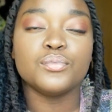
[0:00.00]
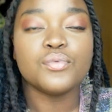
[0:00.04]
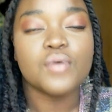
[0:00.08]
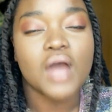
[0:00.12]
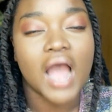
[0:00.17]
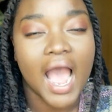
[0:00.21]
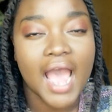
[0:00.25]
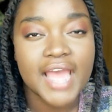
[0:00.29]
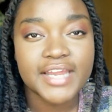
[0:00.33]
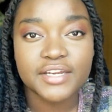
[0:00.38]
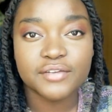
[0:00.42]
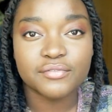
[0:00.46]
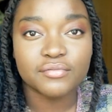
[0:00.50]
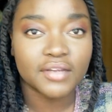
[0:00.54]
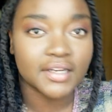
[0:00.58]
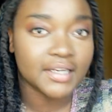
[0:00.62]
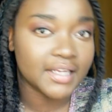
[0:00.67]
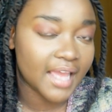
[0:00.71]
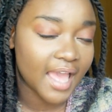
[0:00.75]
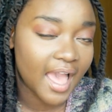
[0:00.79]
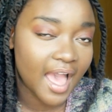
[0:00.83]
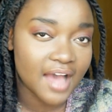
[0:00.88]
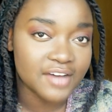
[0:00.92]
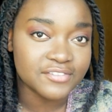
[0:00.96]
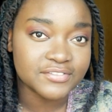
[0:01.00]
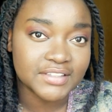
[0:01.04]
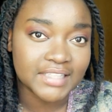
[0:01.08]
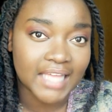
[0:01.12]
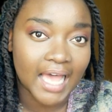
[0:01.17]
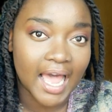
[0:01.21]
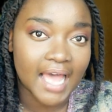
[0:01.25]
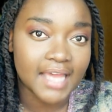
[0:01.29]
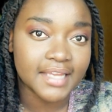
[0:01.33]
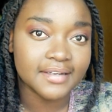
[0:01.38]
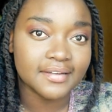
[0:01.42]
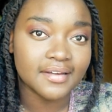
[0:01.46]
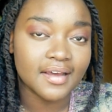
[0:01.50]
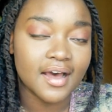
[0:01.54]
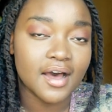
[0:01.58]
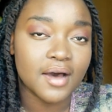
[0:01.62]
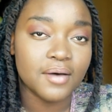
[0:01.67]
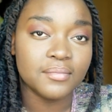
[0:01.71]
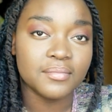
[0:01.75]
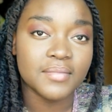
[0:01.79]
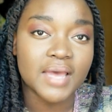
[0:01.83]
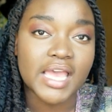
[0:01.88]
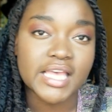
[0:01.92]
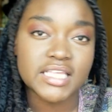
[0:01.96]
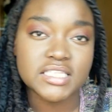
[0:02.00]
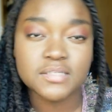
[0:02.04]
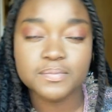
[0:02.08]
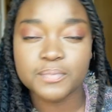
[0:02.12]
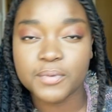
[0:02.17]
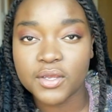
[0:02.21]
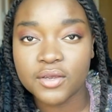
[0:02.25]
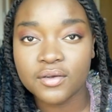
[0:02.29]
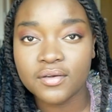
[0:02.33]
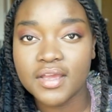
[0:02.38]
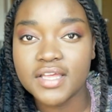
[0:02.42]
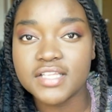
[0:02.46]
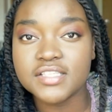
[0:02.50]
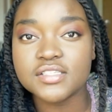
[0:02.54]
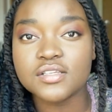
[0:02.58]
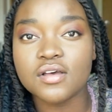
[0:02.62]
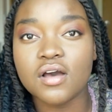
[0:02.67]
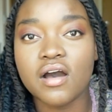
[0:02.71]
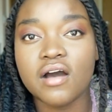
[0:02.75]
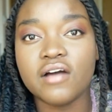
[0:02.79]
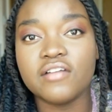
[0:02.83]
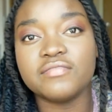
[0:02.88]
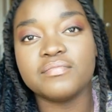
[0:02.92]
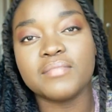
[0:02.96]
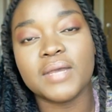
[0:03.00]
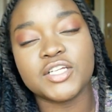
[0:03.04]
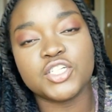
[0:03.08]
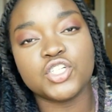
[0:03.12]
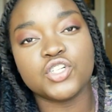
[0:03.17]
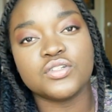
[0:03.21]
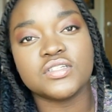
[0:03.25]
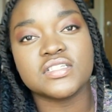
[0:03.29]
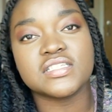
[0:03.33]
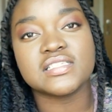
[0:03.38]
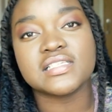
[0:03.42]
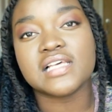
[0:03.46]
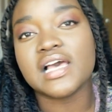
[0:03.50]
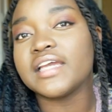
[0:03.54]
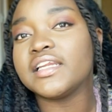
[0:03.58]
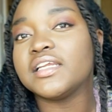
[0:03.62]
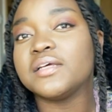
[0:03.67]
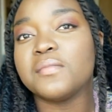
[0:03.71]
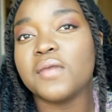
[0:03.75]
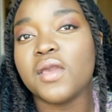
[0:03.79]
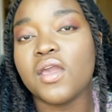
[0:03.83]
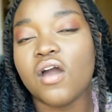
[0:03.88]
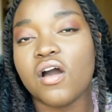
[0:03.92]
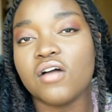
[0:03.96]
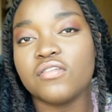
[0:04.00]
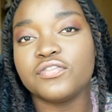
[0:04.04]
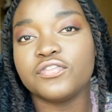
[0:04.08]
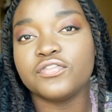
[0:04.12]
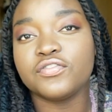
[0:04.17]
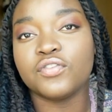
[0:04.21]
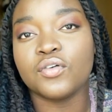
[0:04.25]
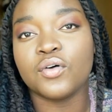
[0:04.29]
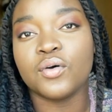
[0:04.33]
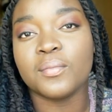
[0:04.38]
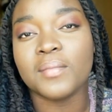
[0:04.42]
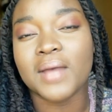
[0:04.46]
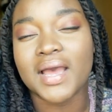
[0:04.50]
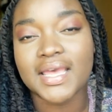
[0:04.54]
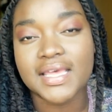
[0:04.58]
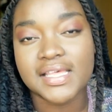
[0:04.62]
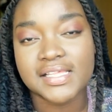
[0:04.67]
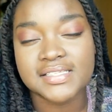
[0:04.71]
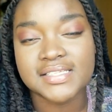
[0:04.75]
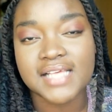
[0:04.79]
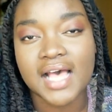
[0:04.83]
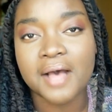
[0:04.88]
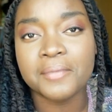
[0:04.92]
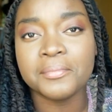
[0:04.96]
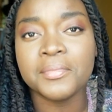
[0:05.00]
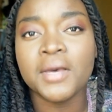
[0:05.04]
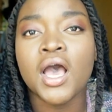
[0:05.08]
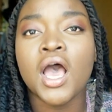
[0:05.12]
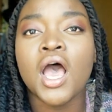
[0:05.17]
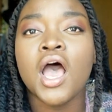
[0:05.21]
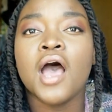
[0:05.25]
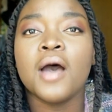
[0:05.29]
I didn't really have that experience of my tutor signing me off for my exam.